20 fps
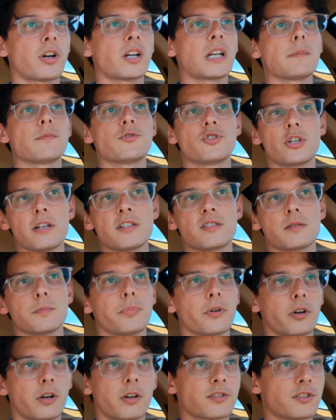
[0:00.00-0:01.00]
dried up jizz
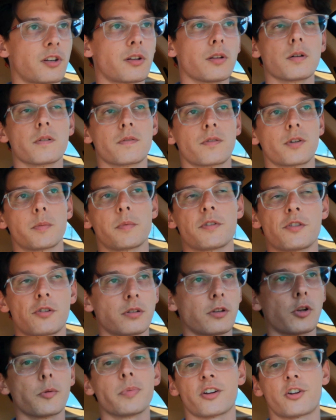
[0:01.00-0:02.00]
and boogers all over them, and
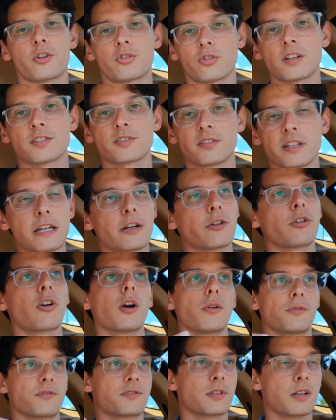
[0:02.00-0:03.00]
they're a little bit crusty and
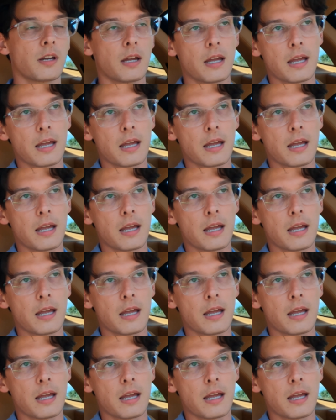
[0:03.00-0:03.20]
gross.